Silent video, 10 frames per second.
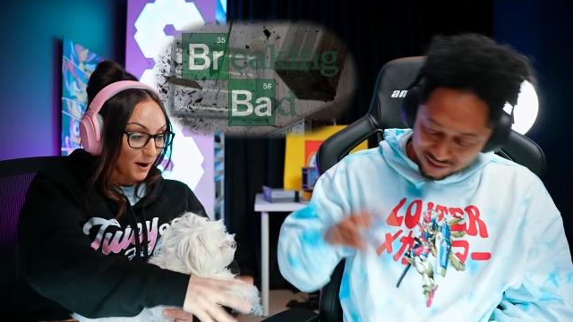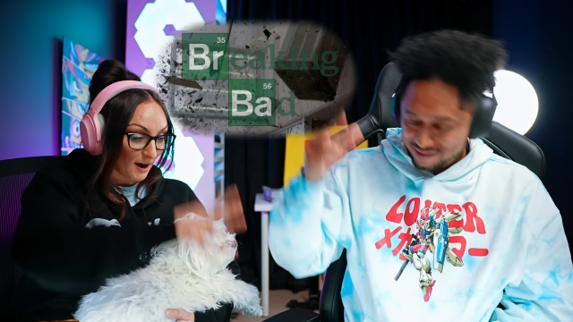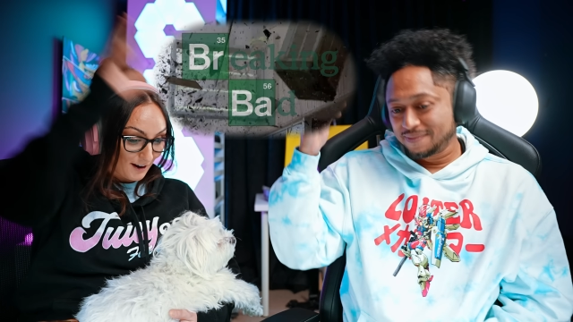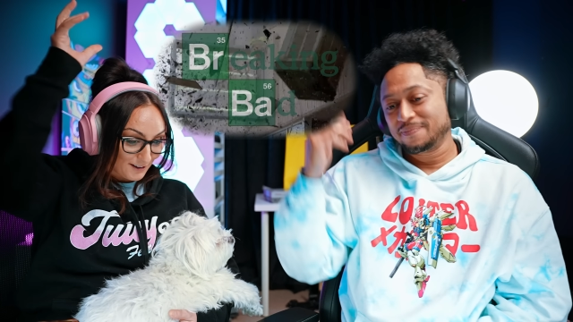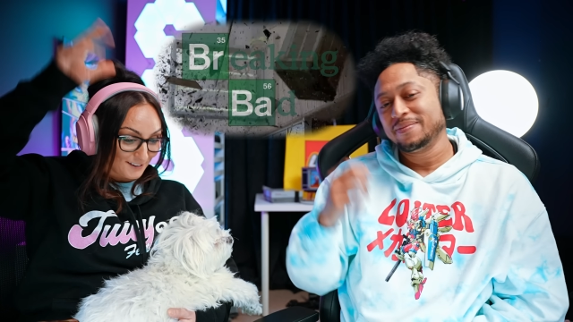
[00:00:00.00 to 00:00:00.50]
Speaker 1: Bah.
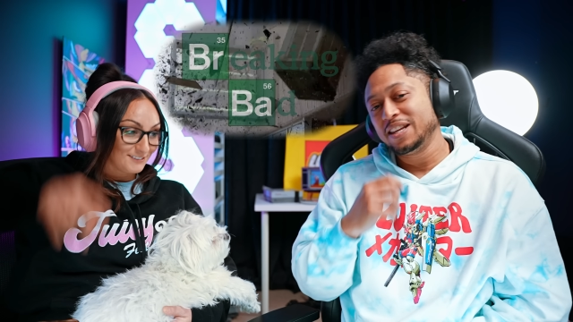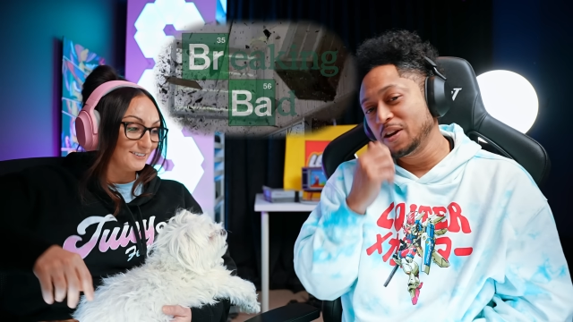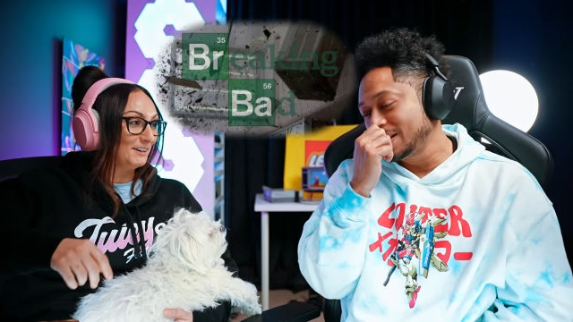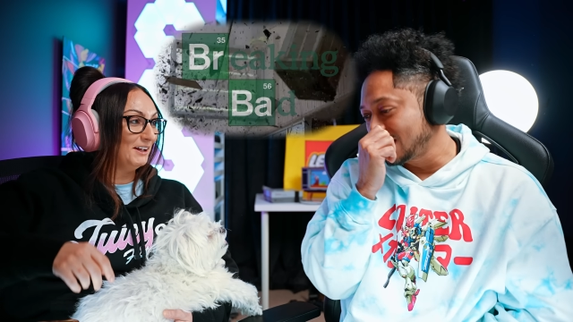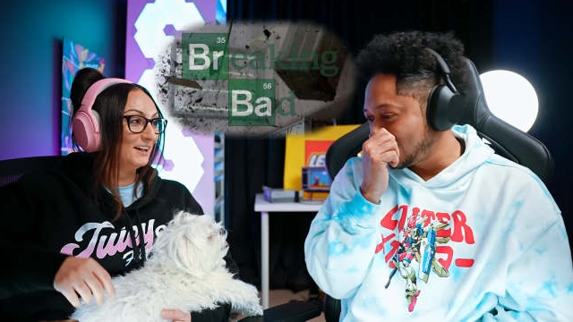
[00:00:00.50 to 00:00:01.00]
You know
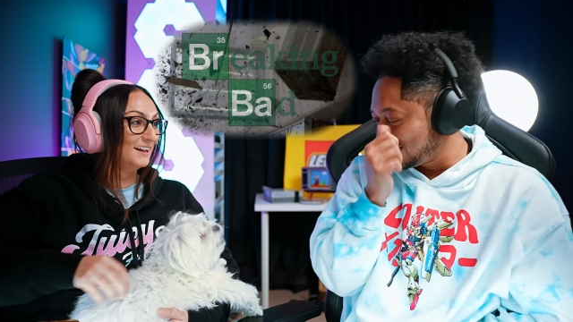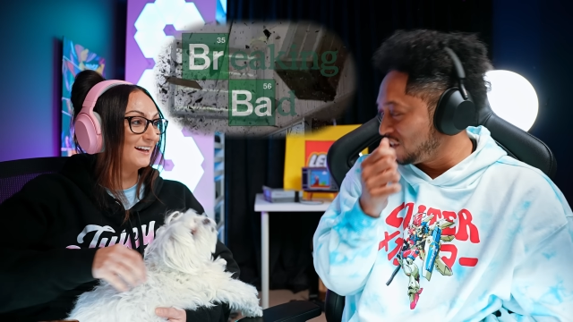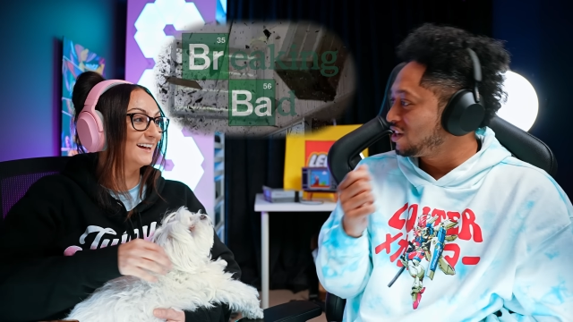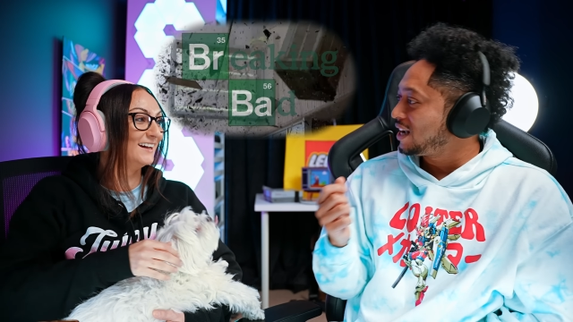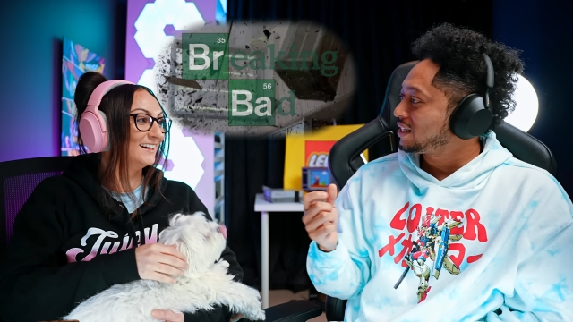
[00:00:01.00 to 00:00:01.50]
what? That, did
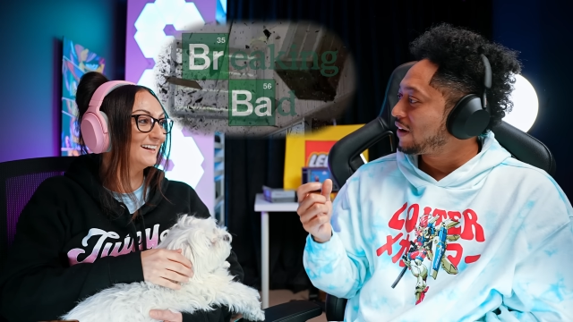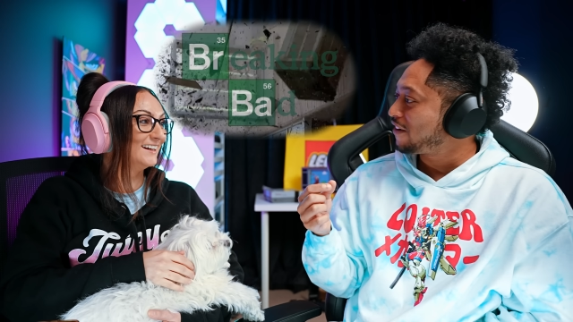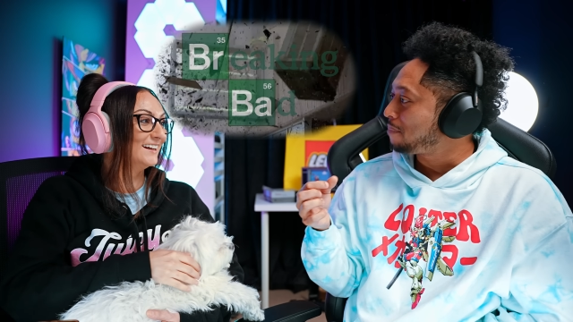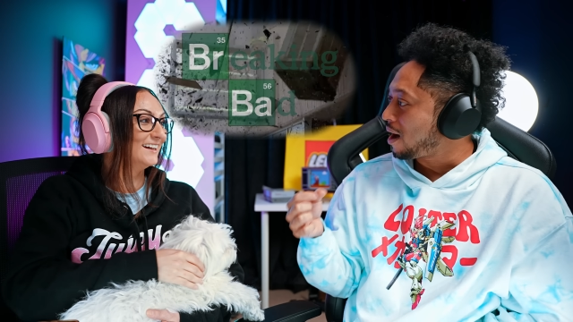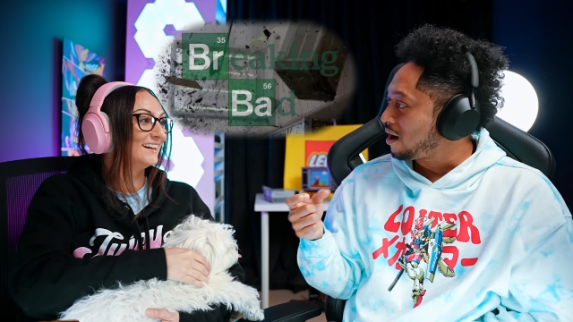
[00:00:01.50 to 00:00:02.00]
you guys ever
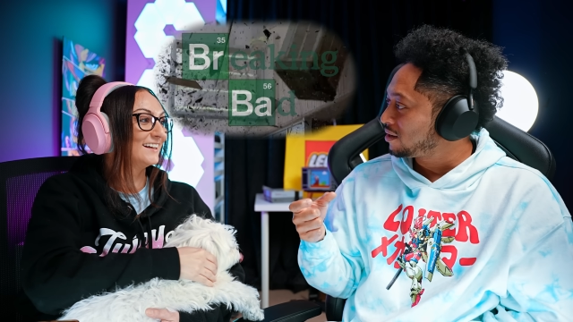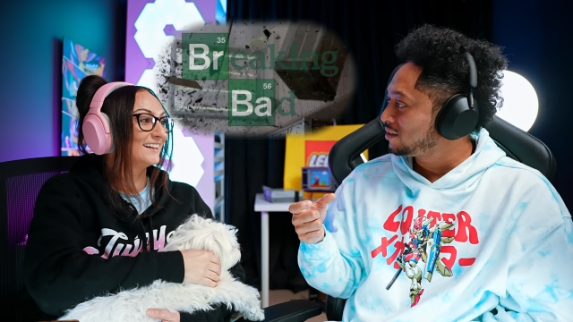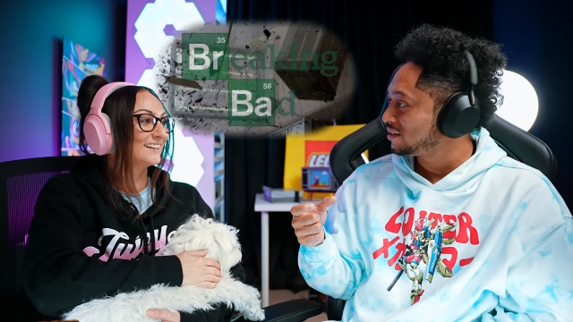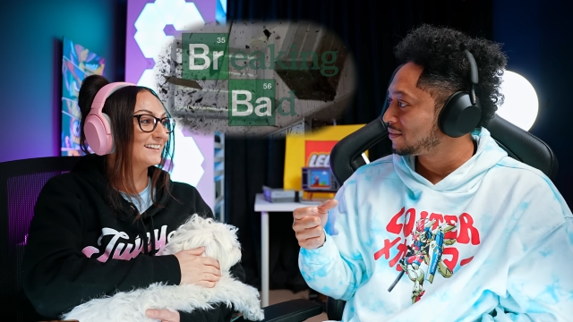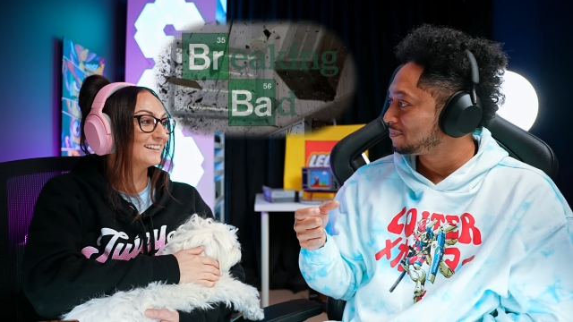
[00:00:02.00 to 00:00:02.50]
have
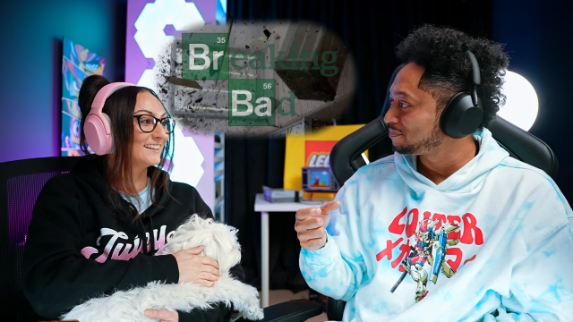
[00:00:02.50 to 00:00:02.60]
Pogs?